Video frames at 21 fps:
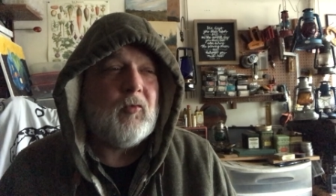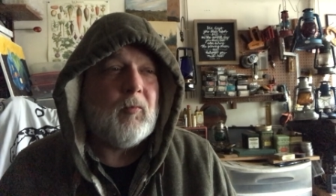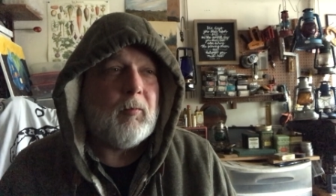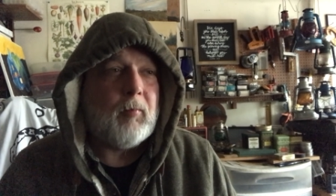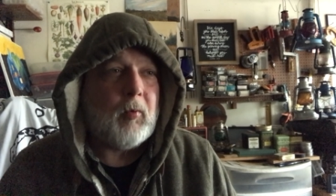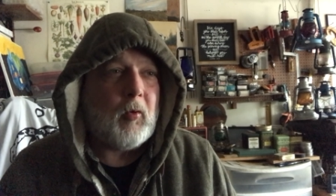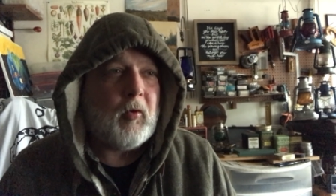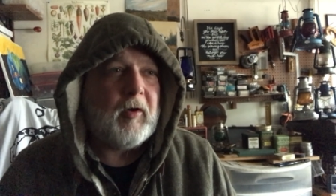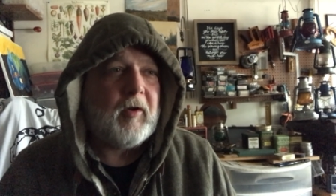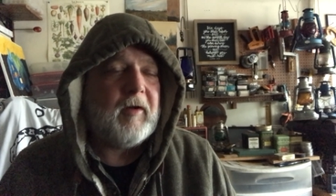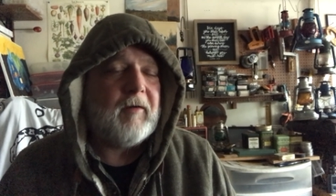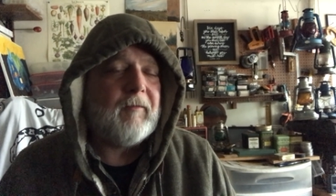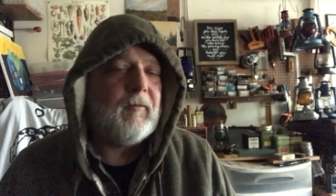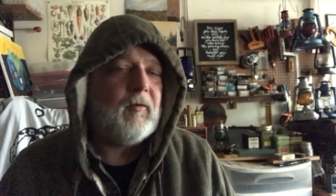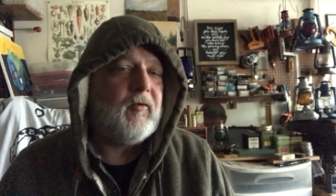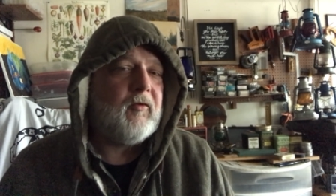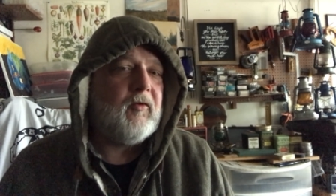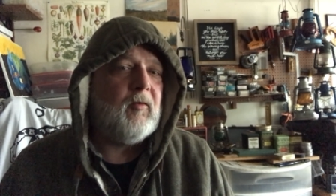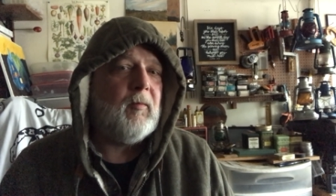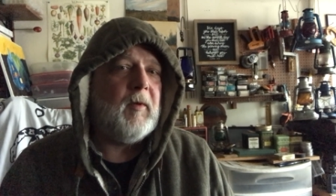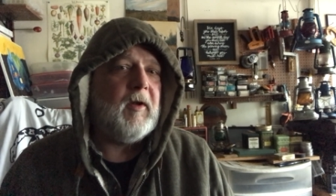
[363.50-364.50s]
you boil it for
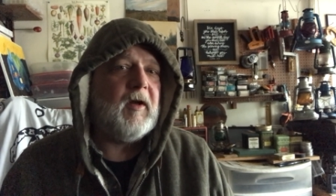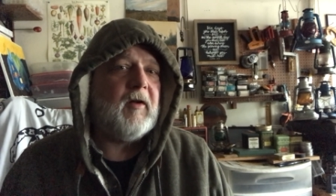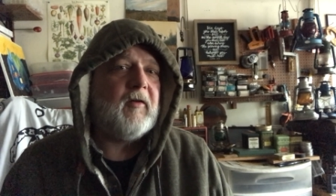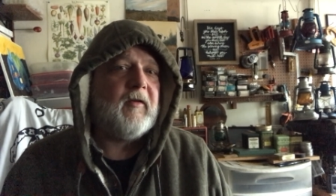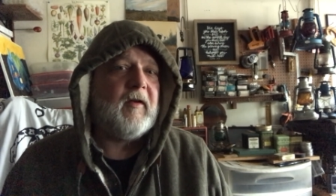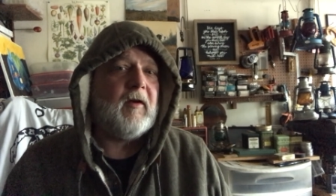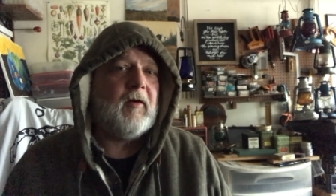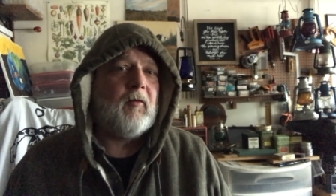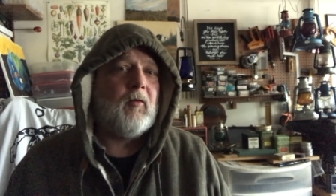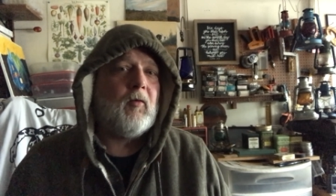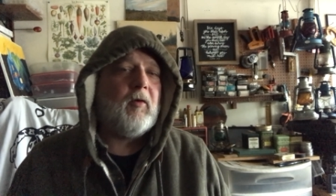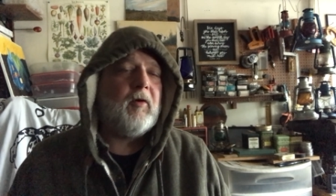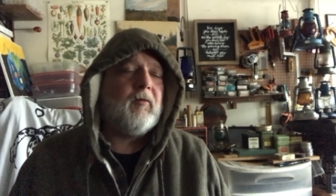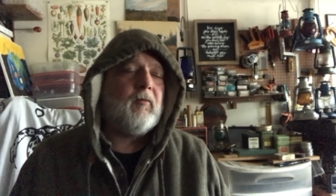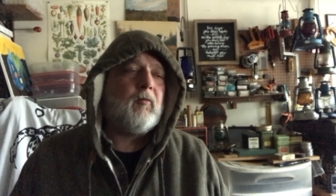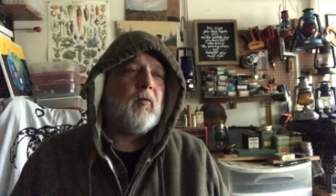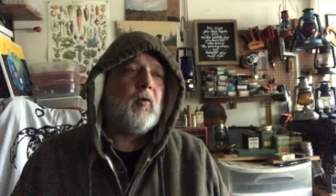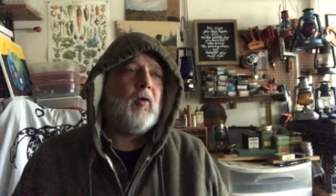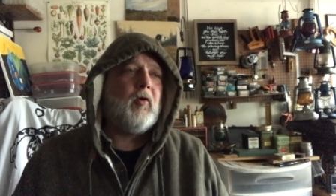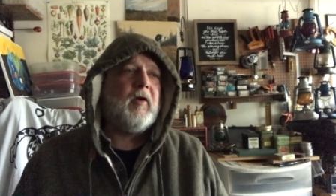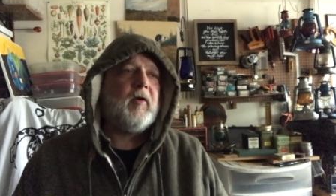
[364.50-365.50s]
two minutes at a ro
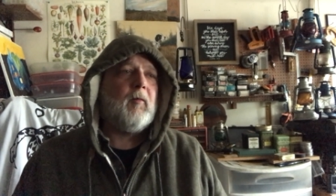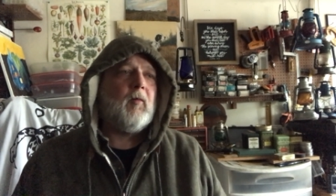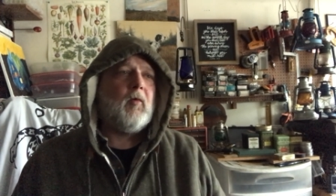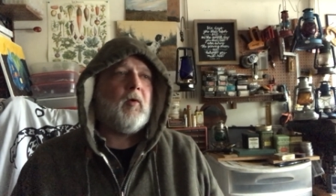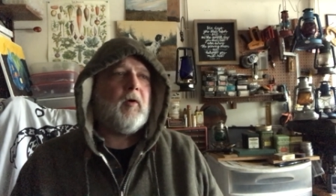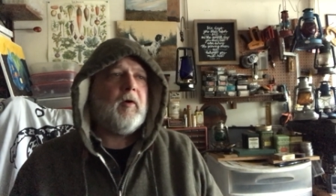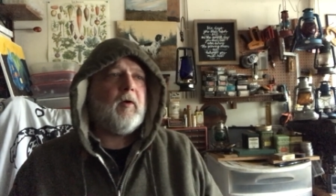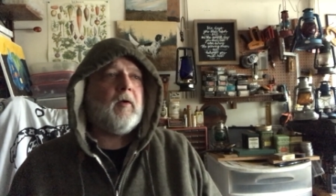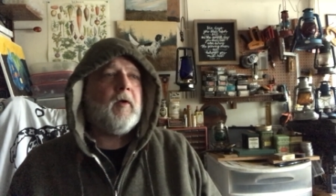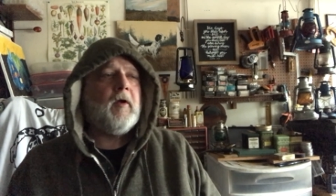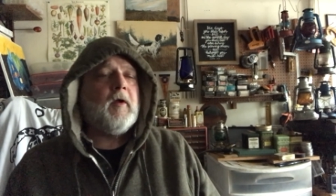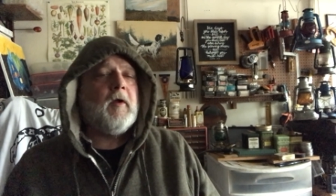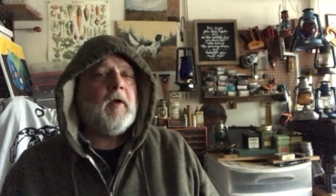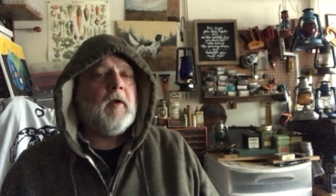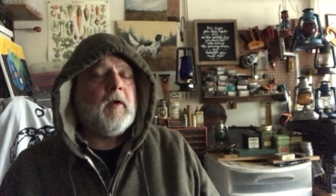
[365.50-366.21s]
rolling boil.